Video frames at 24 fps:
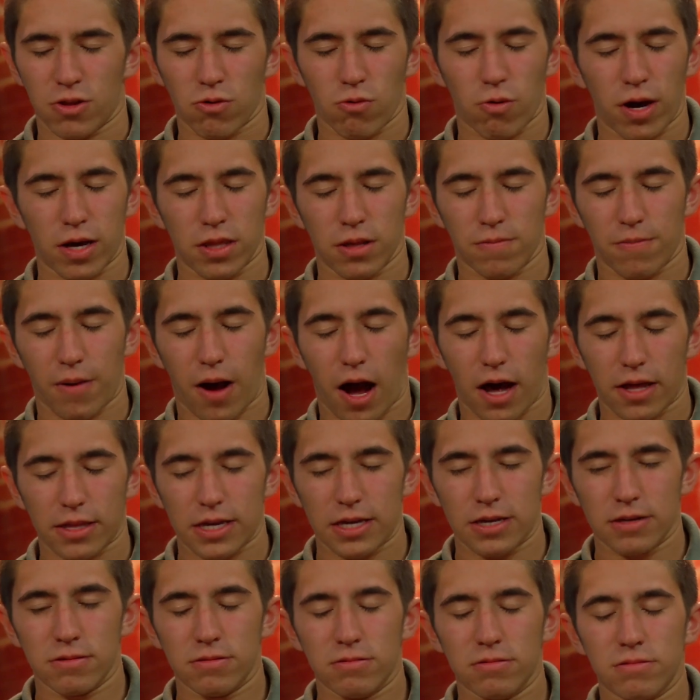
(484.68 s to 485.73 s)
away, the
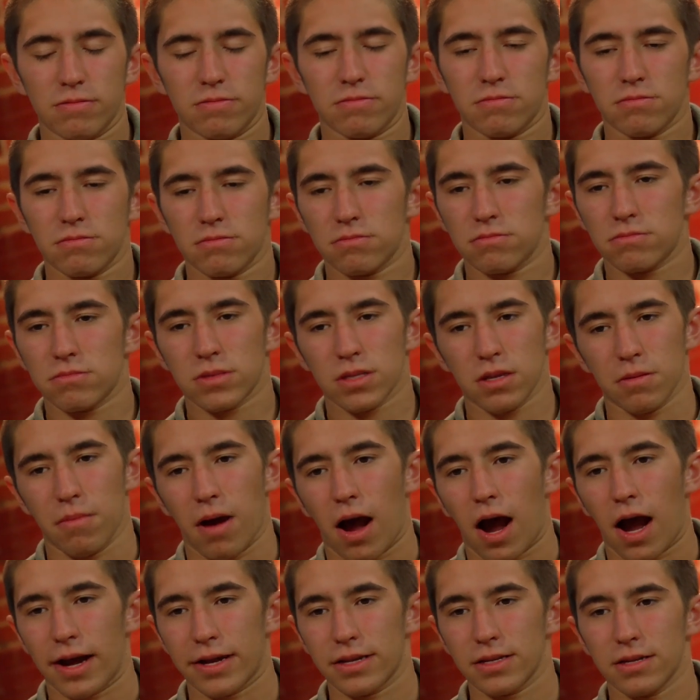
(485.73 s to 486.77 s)
body, the
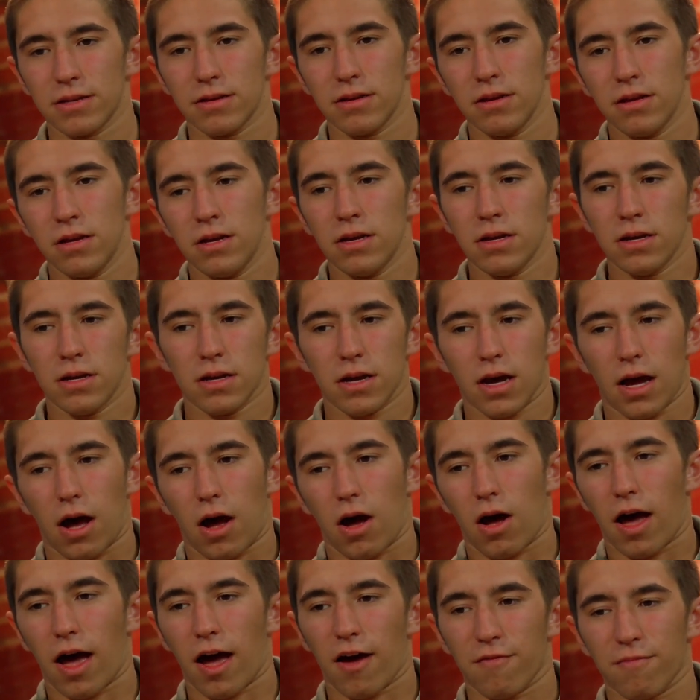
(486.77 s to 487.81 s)
mind,
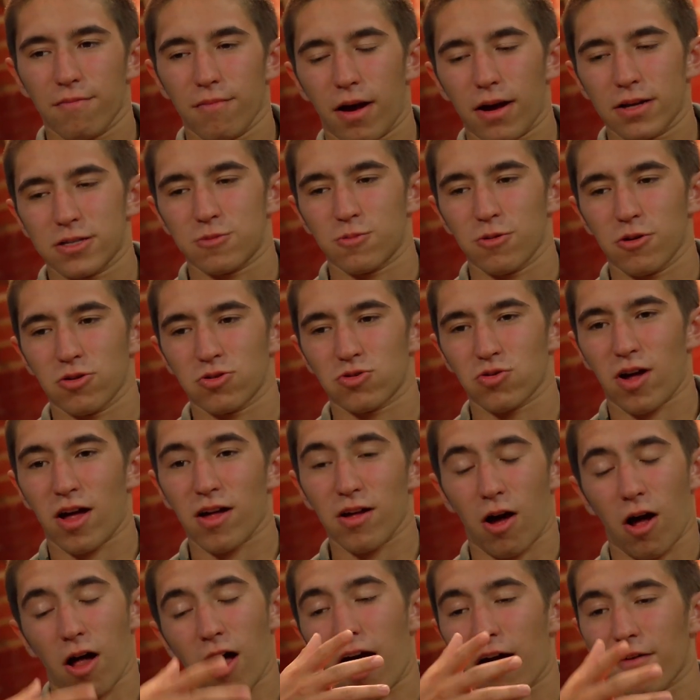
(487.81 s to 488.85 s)
I'll have my
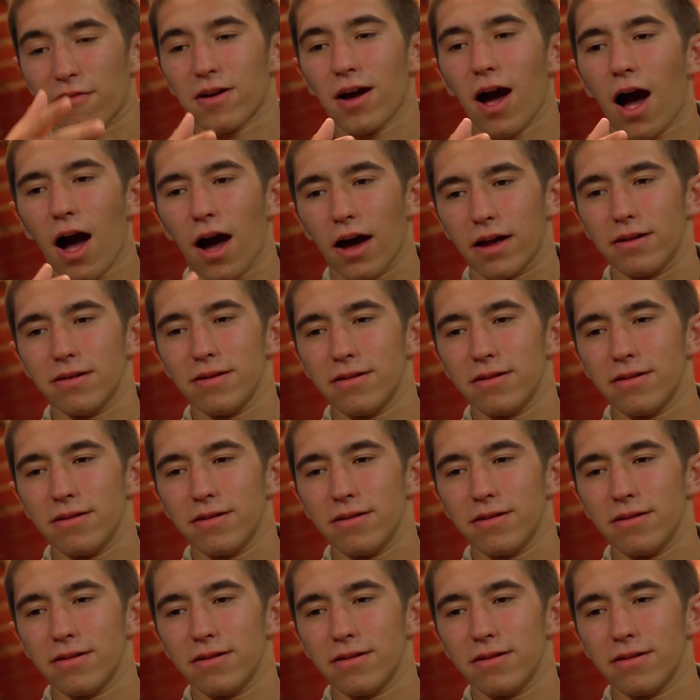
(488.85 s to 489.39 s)
spirituality, I'll have God.